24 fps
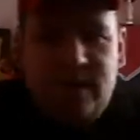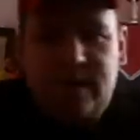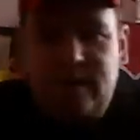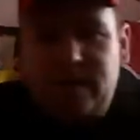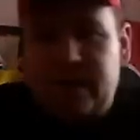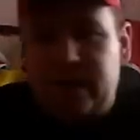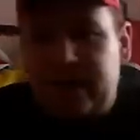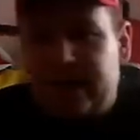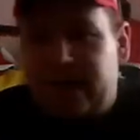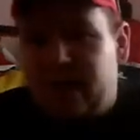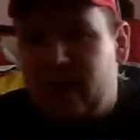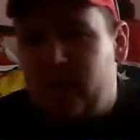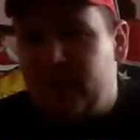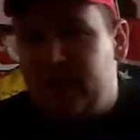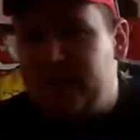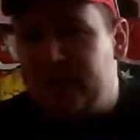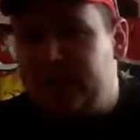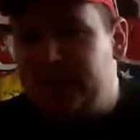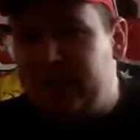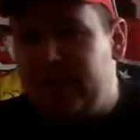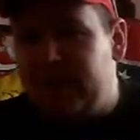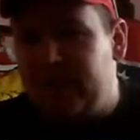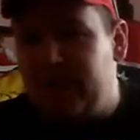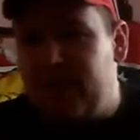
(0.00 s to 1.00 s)
And now these
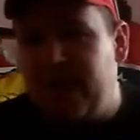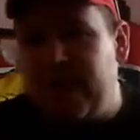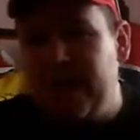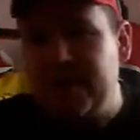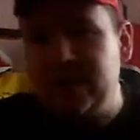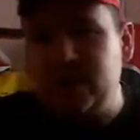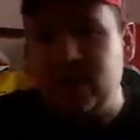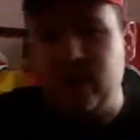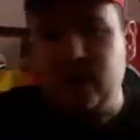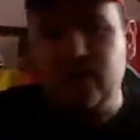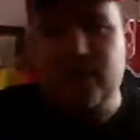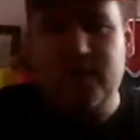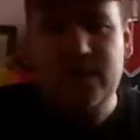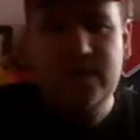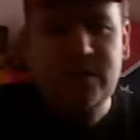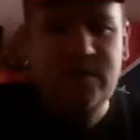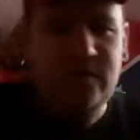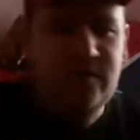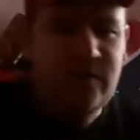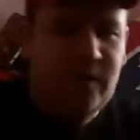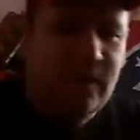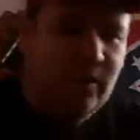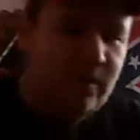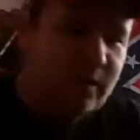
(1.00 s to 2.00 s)
dingbats are
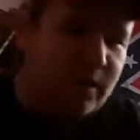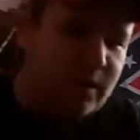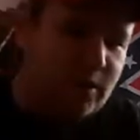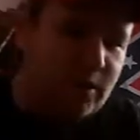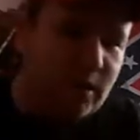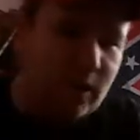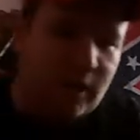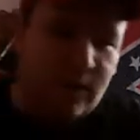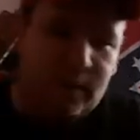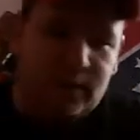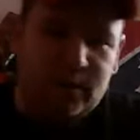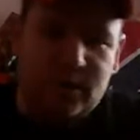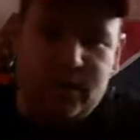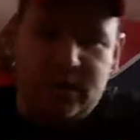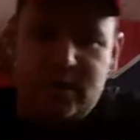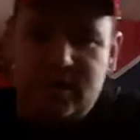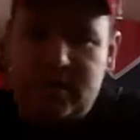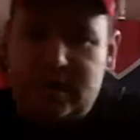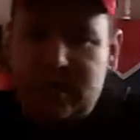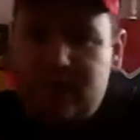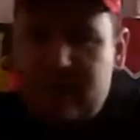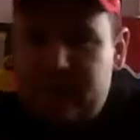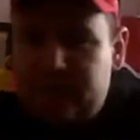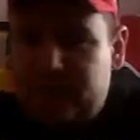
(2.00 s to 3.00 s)
facing felony charges
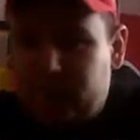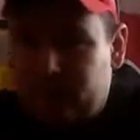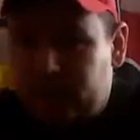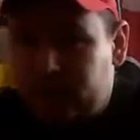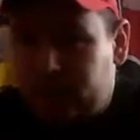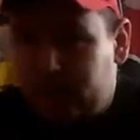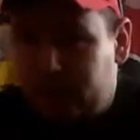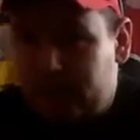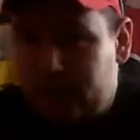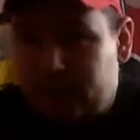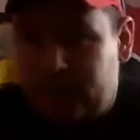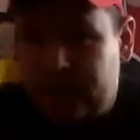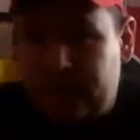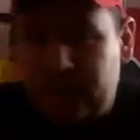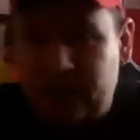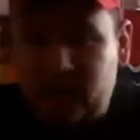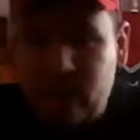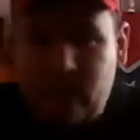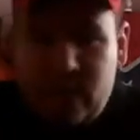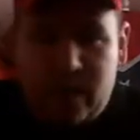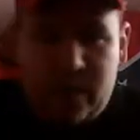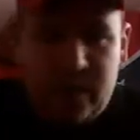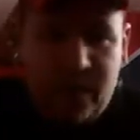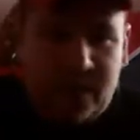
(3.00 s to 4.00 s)
and having their guns taken
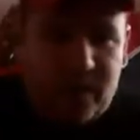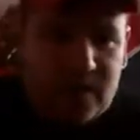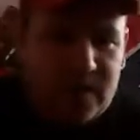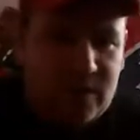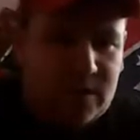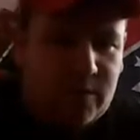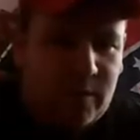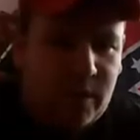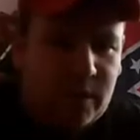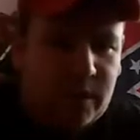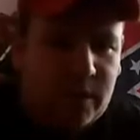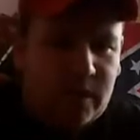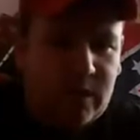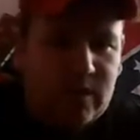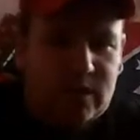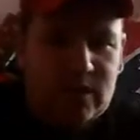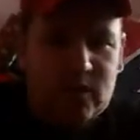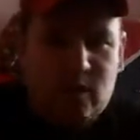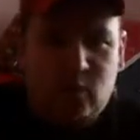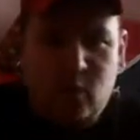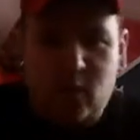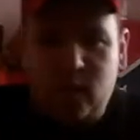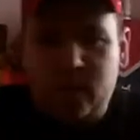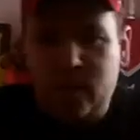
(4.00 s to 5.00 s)
away because they wanted to
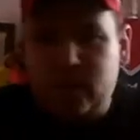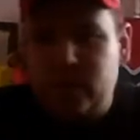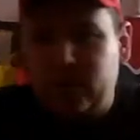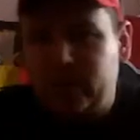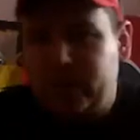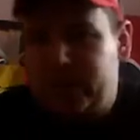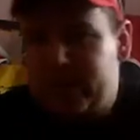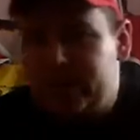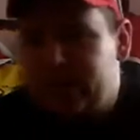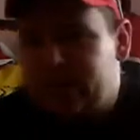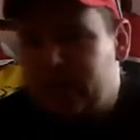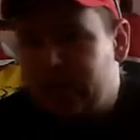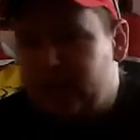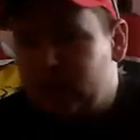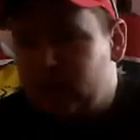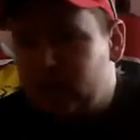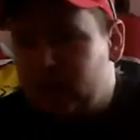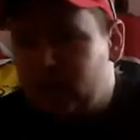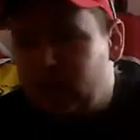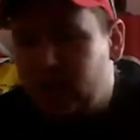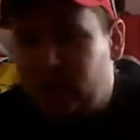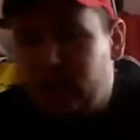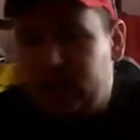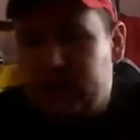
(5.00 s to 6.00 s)
storm a police
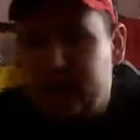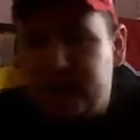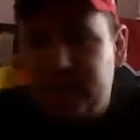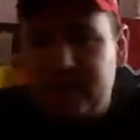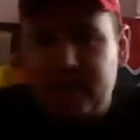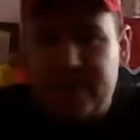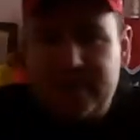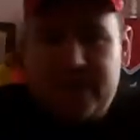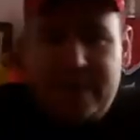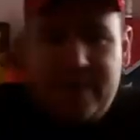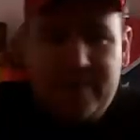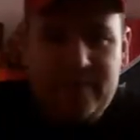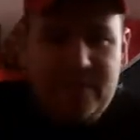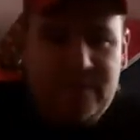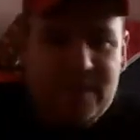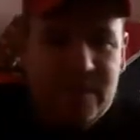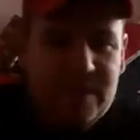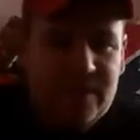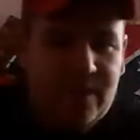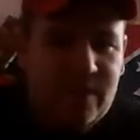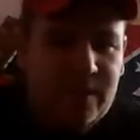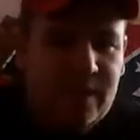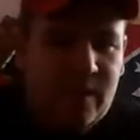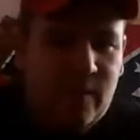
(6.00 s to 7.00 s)
station armed to the damn
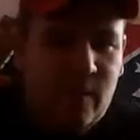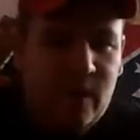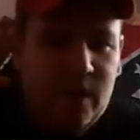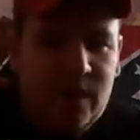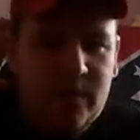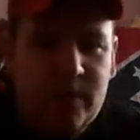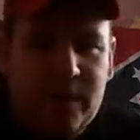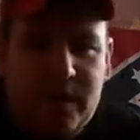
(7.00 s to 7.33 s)
teeth and they wanted to